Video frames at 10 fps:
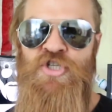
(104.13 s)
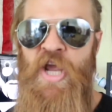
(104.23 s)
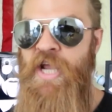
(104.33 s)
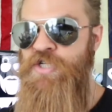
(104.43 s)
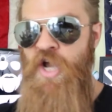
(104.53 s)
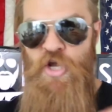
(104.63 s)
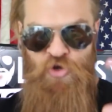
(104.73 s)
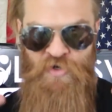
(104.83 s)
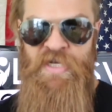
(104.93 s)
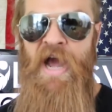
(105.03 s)
to change
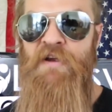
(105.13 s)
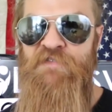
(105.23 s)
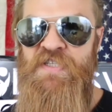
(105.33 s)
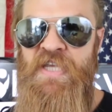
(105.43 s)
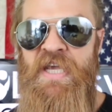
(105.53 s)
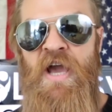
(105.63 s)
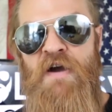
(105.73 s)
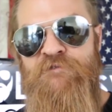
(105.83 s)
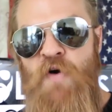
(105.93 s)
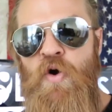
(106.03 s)
your entire physique,
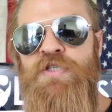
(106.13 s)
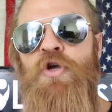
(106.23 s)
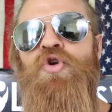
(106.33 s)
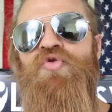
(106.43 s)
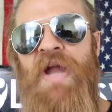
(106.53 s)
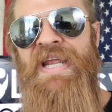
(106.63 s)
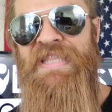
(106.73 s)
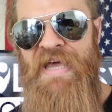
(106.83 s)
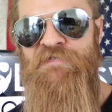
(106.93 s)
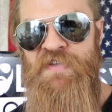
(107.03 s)
focus on creating
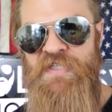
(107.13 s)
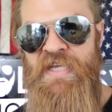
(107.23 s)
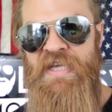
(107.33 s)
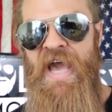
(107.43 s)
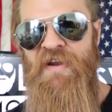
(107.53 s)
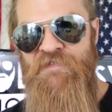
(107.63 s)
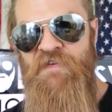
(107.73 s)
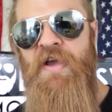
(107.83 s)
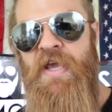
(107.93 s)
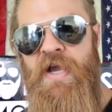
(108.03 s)
that physique out of
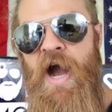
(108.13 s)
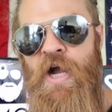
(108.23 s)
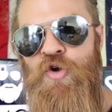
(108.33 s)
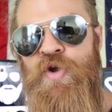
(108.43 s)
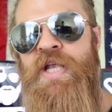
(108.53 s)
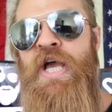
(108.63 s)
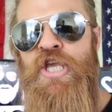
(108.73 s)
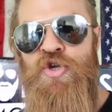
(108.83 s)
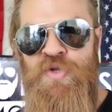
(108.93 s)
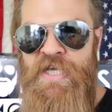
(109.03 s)
fucking concrete.
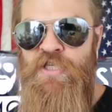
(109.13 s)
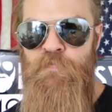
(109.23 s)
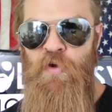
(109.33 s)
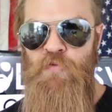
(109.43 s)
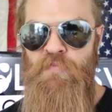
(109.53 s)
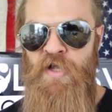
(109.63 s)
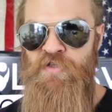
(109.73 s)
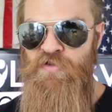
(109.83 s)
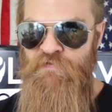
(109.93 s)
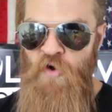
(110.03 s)
You need to build
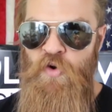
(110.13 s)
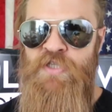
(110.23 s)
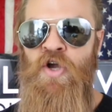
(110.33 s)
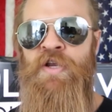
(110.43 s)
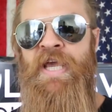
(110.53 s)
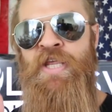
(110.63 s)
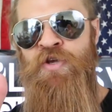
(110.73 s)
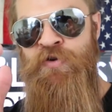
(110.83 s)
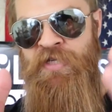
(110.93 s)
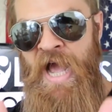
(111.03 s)
muscle. So focus on getting
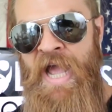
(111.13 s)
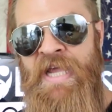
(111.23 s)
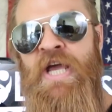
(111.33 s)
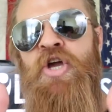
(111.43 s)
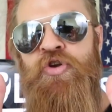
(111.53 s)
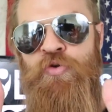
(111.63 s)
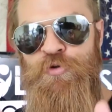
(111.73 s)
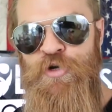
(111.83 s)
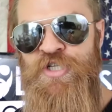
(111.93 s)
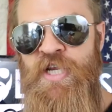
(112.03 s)
your diet, your
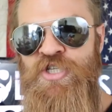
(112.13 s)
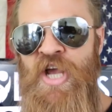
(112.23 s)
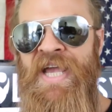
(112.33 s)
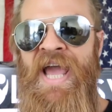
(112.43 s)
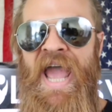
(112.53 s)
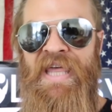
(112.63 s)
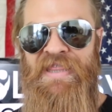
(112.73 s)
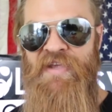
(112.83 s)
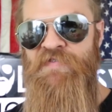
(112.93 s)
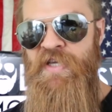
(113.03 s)
nutrition in check, and
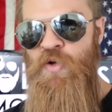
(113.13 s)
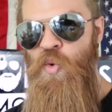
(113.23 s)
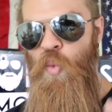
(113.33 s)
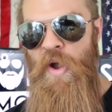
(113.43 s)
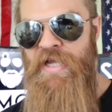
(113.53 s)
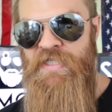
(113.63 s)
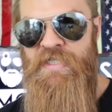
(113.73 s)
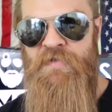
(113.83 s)
lifting weights.